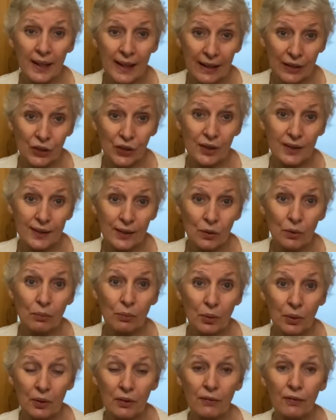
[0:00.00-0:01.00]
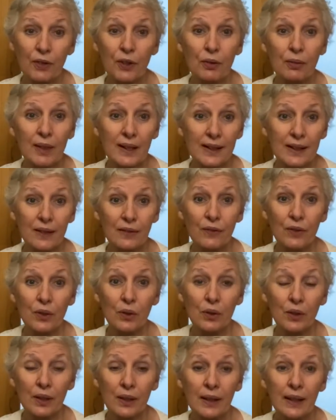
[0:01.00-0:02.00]
Actually, it's so important for the rest of
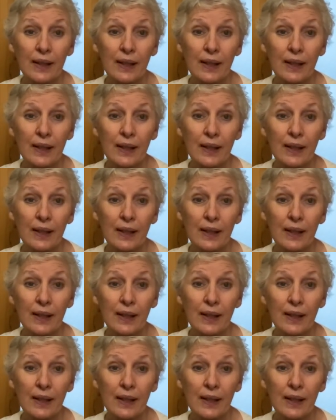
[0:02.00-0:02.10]
your